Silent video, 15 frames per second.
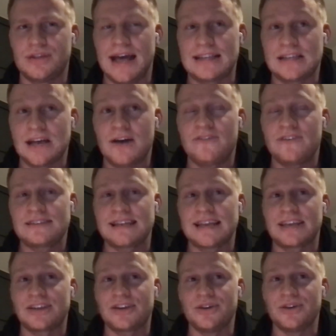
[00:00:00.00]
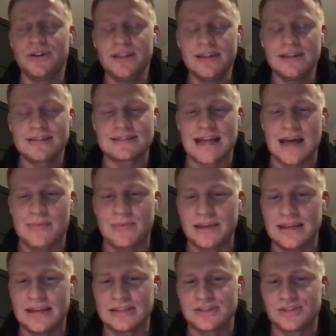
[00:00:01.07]
as often as I could
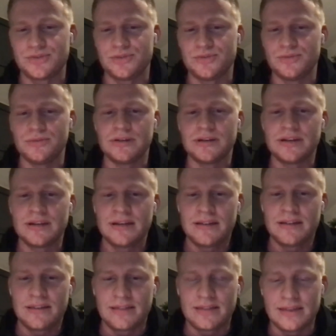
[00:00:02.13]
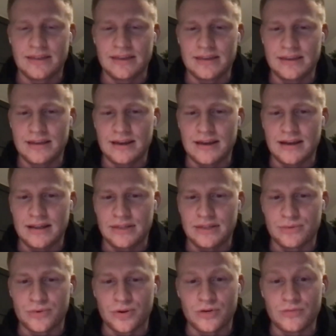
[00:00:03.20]
stopping into the uh,
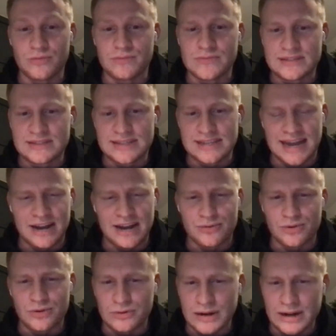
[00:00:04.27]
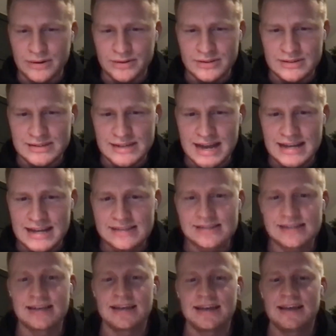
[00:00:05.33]
the room to kind of roll around with those
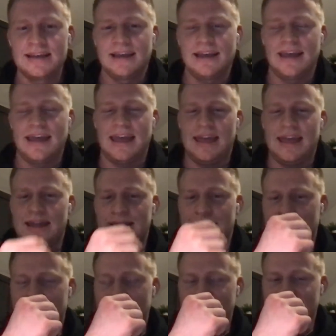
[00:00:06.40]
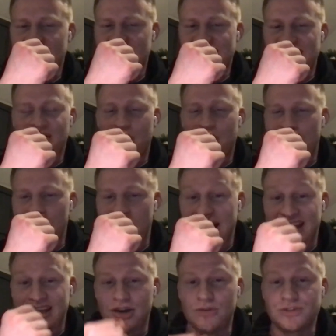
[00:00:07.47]
guys and uh, help out
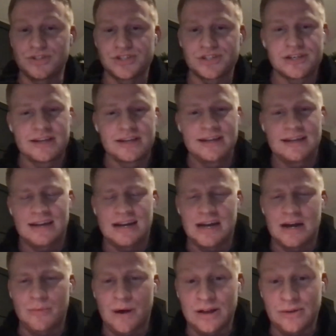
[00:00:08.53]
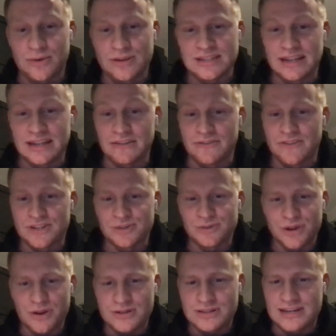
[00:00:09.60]
my coach. Um, while I wasn't an official
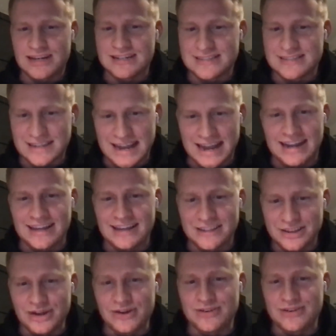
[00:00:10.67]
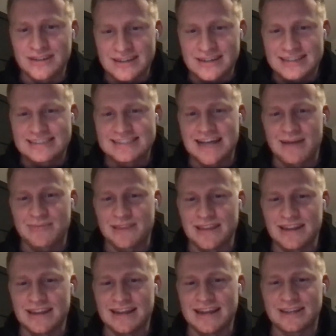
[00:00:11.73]
coach, I just kind of you know stopped
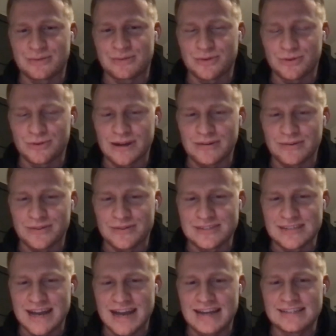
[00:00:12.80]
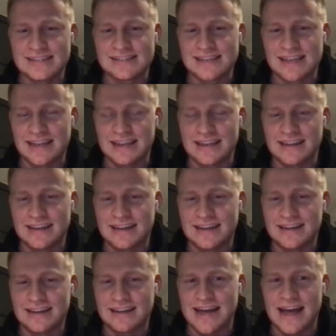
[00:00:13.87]
in and got to roll around with those guys. And
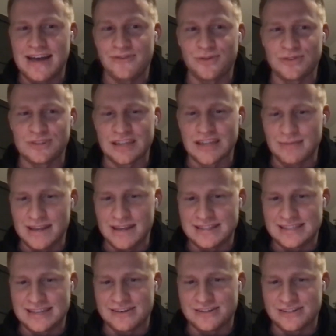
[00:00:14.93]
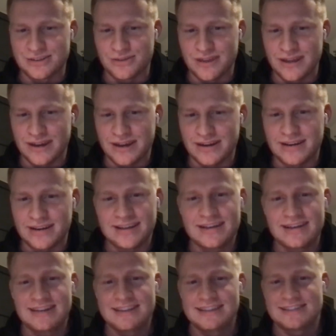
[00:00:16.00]
uh, I have old teammates that are still there.
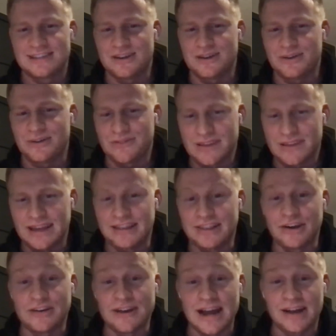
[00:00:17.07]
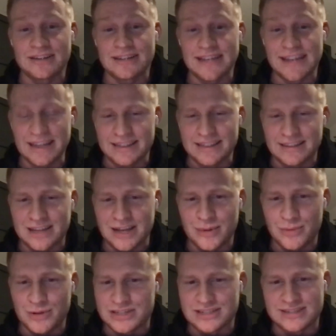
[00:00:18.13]
So, and they're now leading the
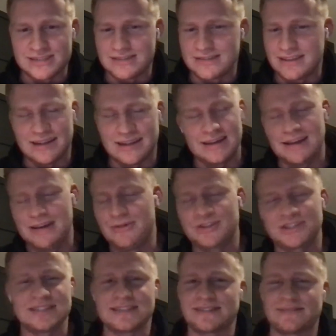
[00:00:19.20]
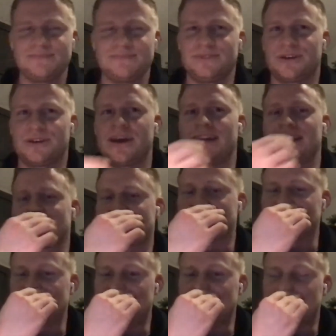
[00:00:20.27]
club, which is uh, which is great to
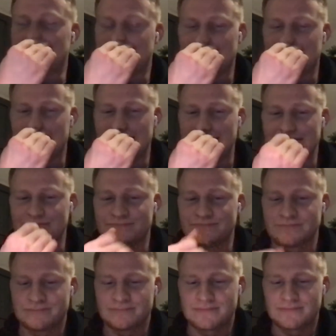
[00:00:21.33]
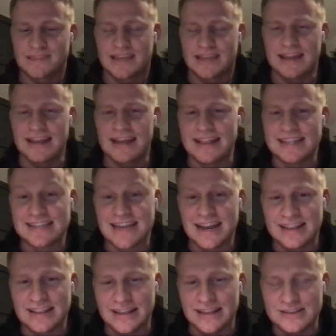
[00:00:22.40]
see. Um, and yeah, that's kind of